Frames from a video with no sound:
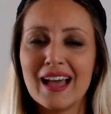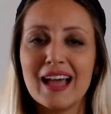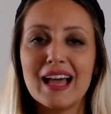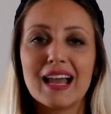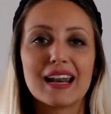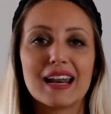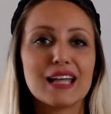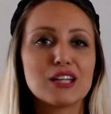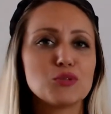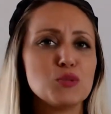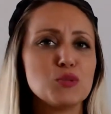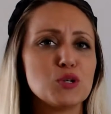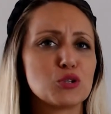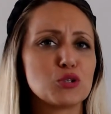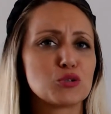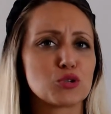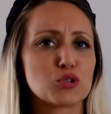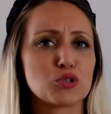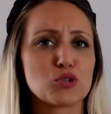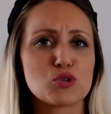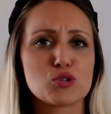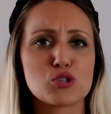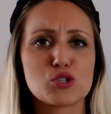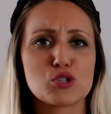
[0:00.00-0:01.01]
Let me
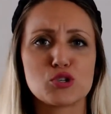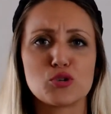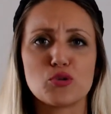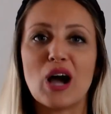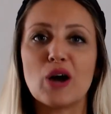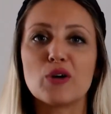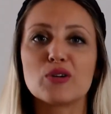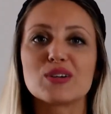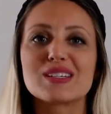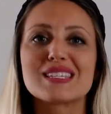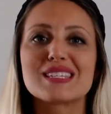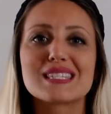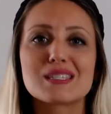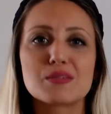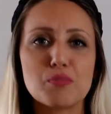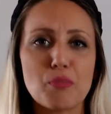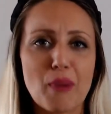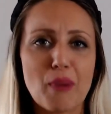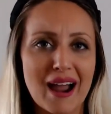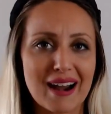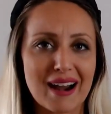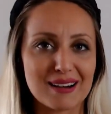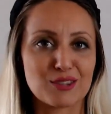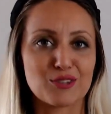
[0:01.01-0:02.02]
introduce you our
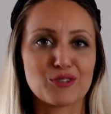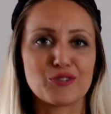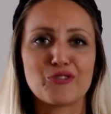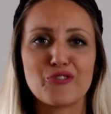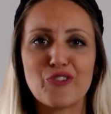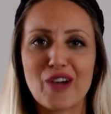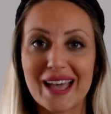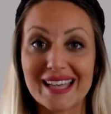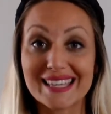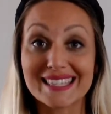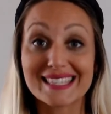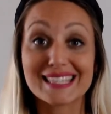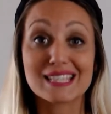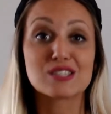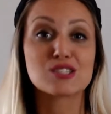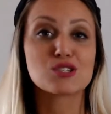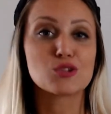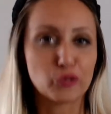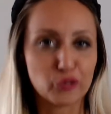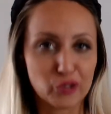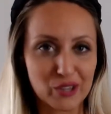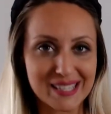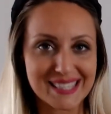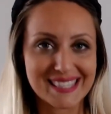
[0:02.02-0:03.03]
smart, fast, and
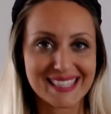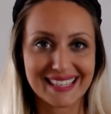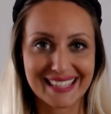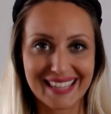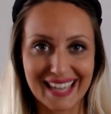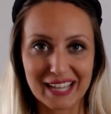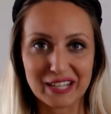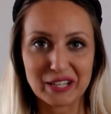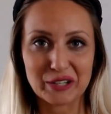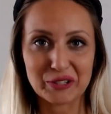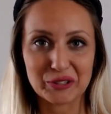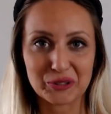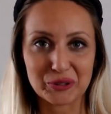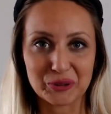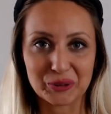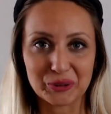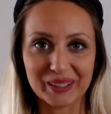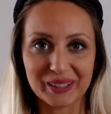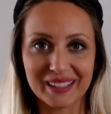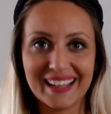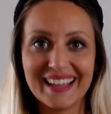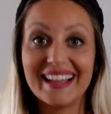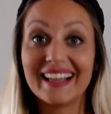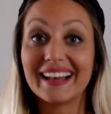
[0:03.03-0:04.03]
sophisticated tool.
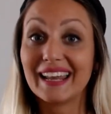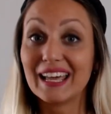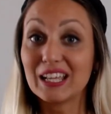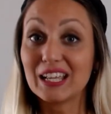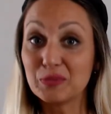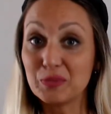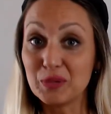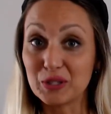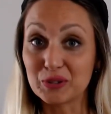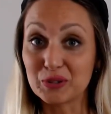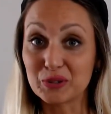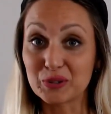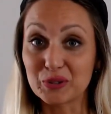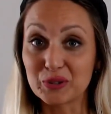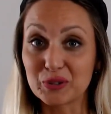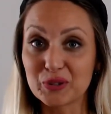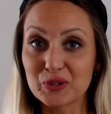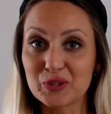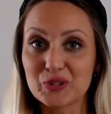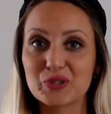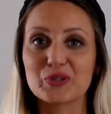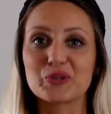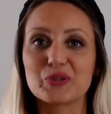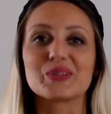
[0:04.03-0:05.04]
Let me
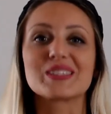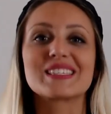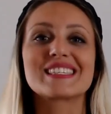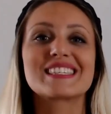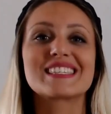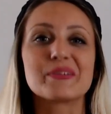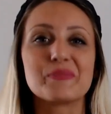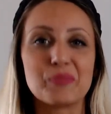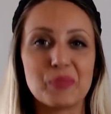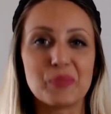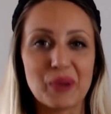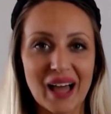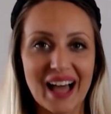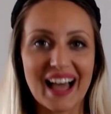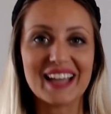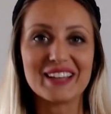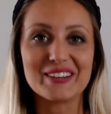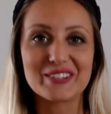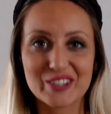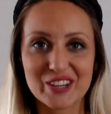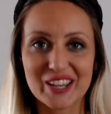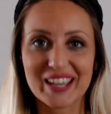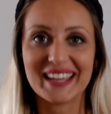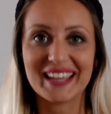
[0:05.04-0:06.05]
introduce you Supply
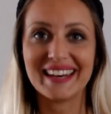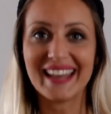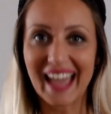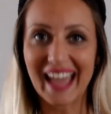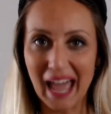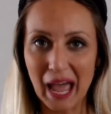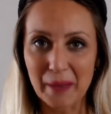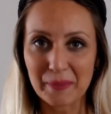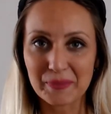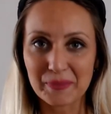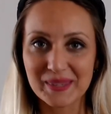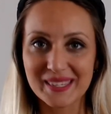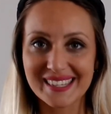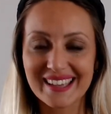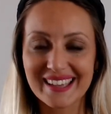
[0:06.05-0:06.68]
Chain Apps.